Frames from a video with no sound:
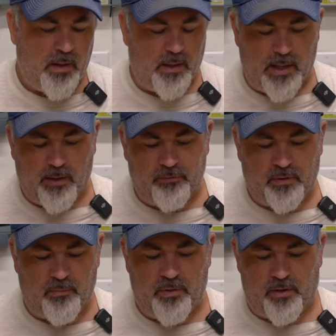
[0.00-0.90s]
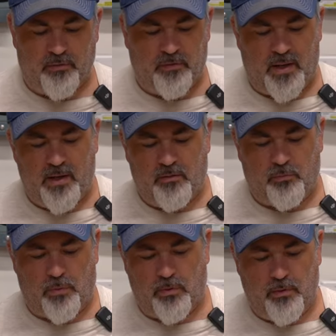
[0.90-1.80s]
Now, some of their settings
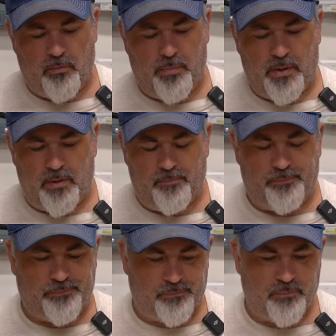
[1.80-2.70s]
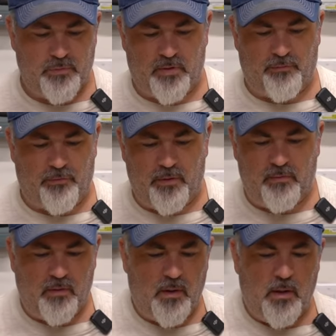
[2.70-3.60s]
were a little bit
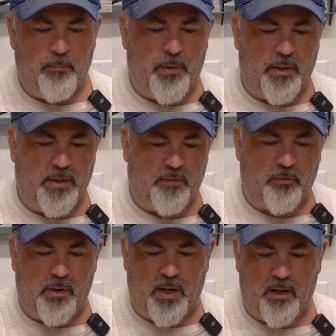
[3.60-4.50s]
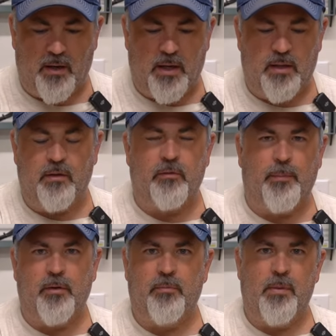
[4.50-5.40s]
different, but that's okay. Again, these are
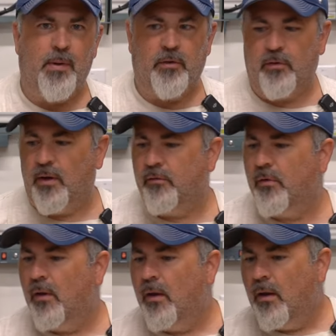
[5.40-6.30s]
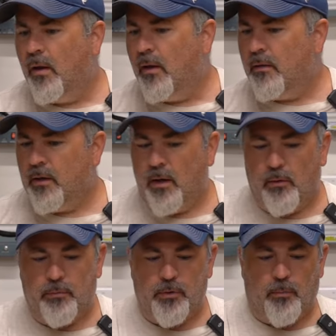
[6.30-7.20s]
meant to be baselines. You
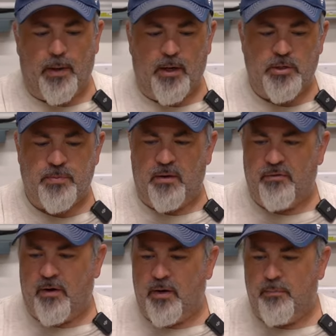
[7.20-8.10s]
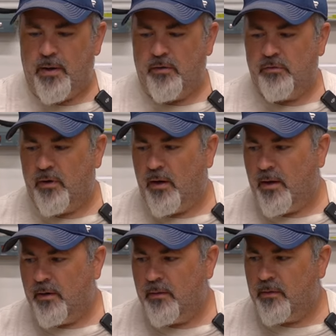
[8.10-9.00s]
know, your mileage may vary based
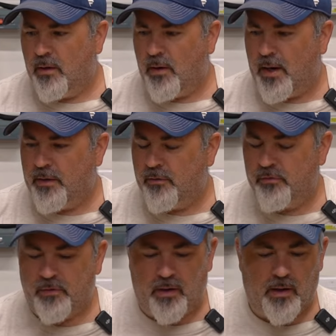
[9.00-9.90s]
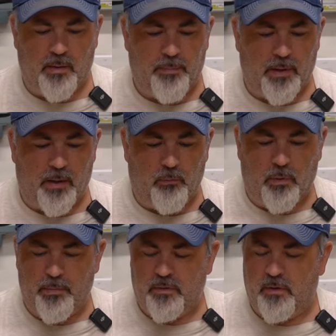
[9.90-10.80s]
on, you know, how you're set up and
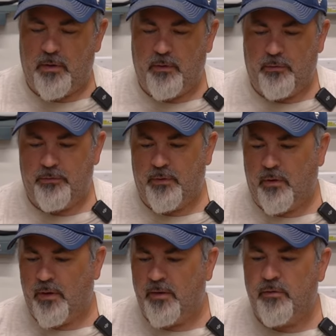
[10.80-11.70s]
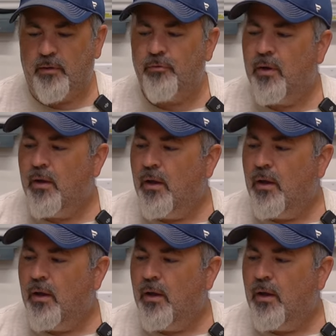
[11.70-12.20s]
what materials and all that stuff.